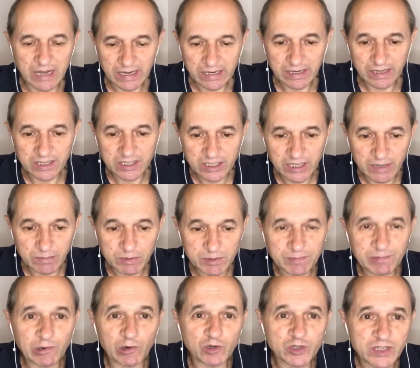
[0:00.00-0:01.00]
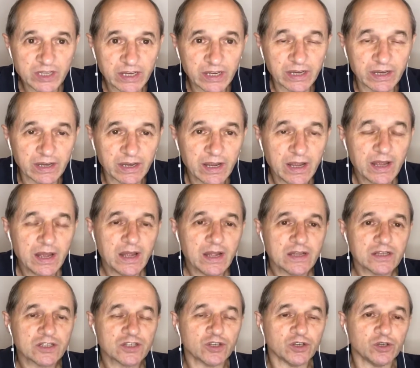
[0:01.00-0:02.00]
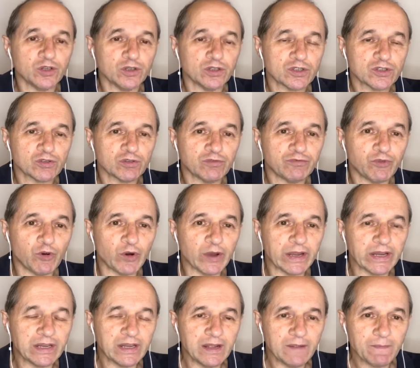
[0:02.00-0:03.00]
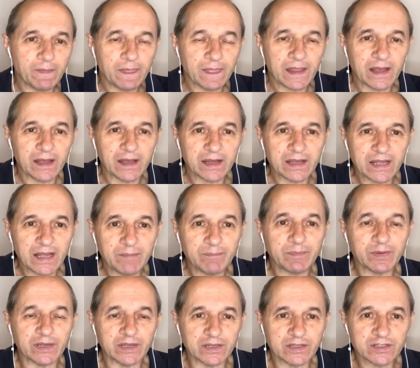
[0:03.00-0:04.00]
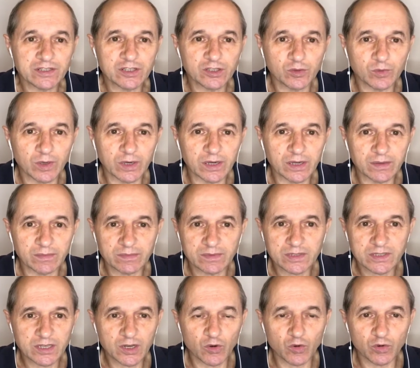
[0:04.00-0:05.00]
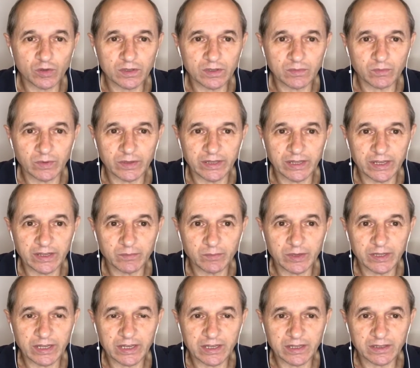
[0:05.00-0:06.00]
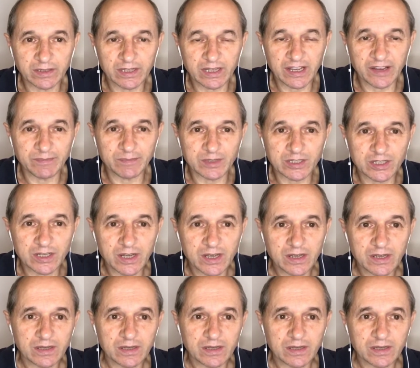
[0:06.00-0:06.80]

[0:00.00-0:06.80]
Now, the scheme was brought in to avoid companies who were told when the government,